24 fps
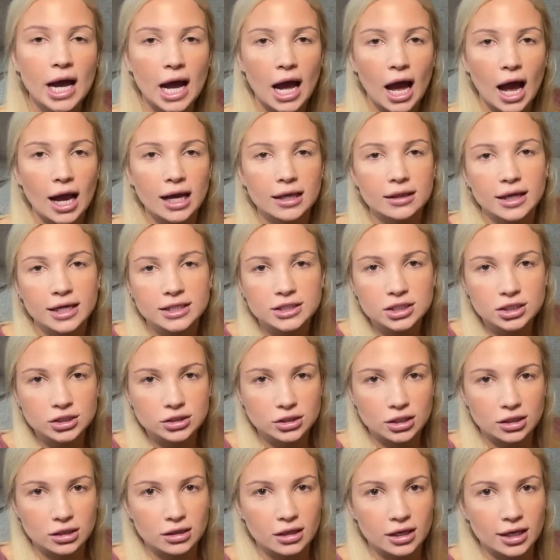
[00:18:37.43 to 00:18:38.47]
I like to
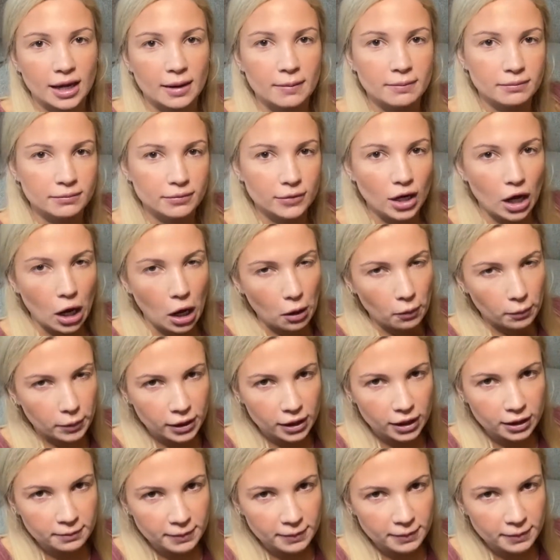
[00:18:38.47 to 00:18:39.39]
look like I'm not wearing